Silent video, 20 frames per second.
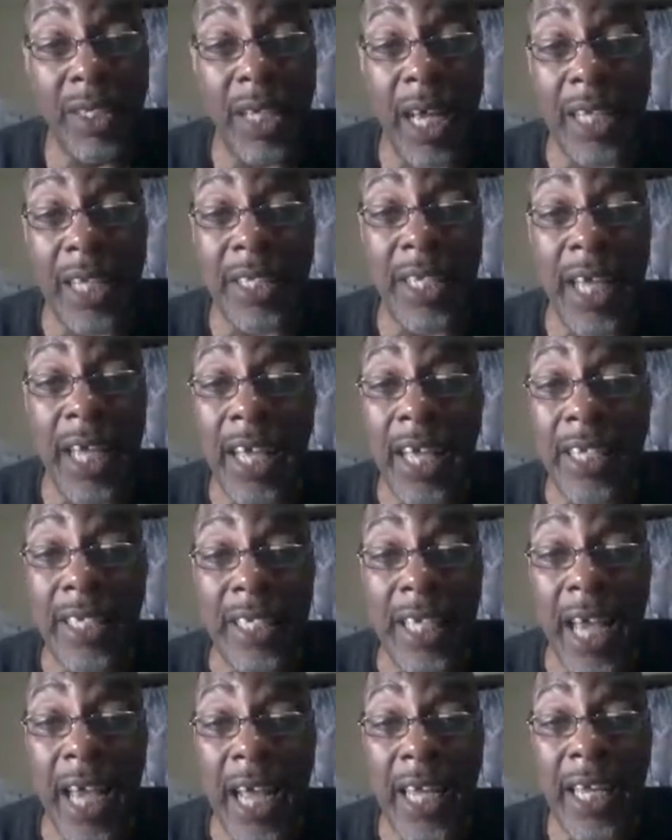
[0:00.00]
So I see
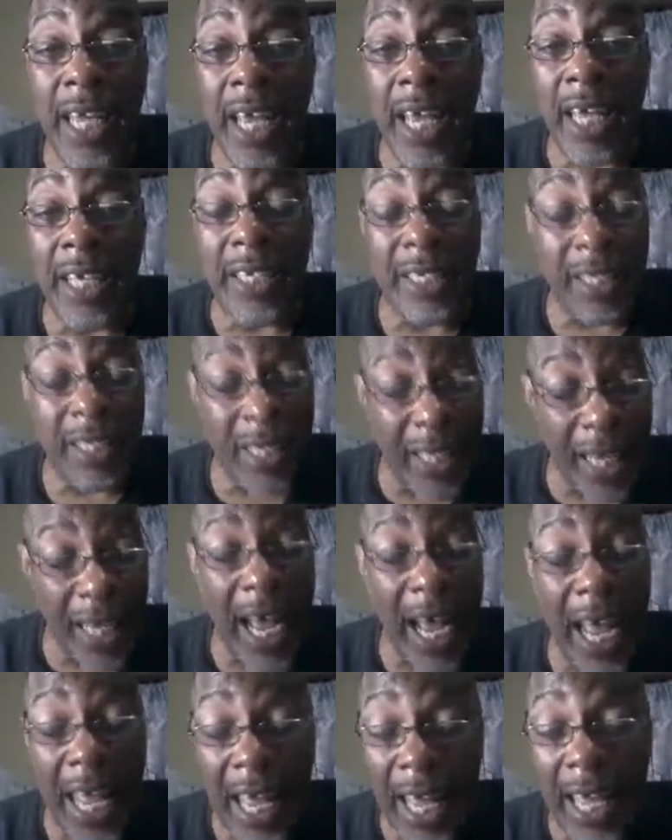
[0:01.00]

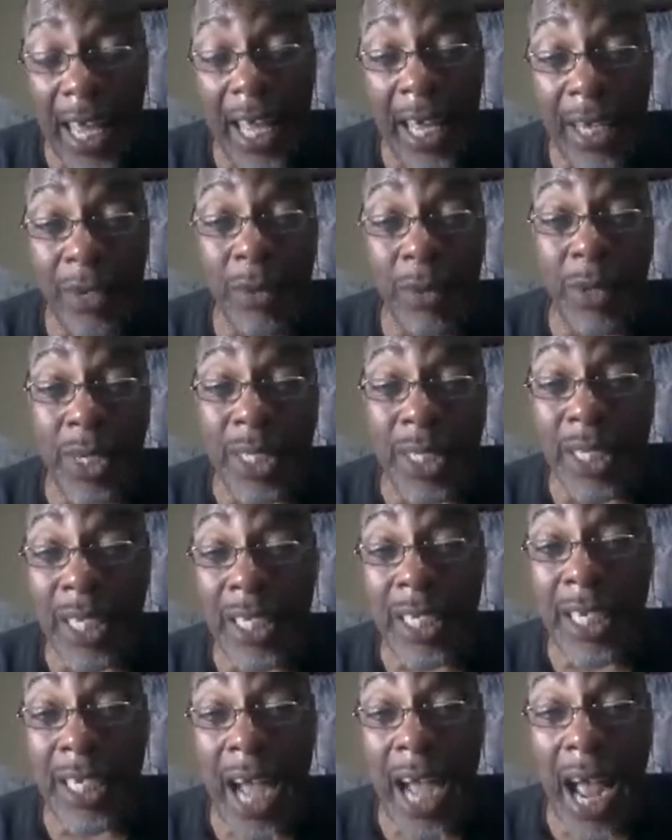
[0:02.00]
CIA
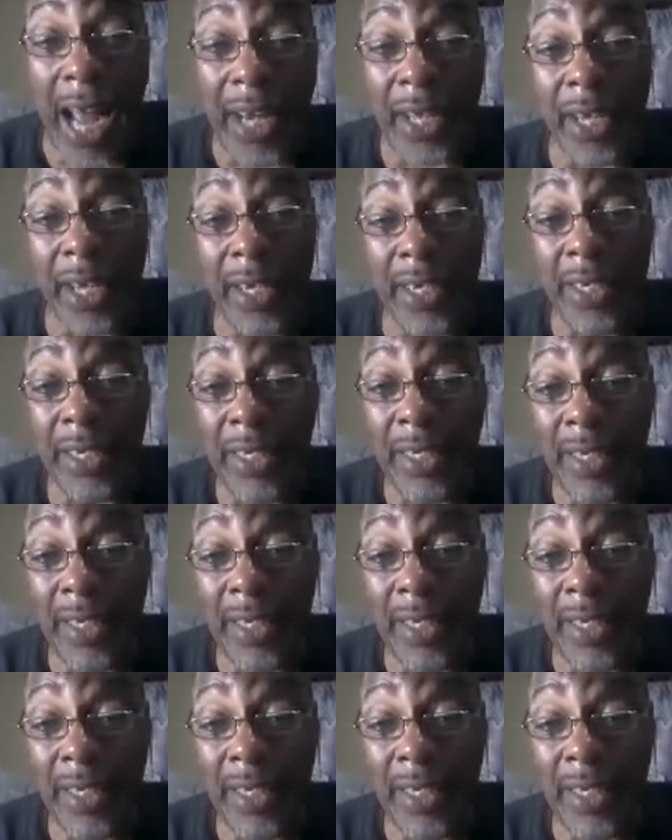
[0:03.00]
headquarters in Ghana,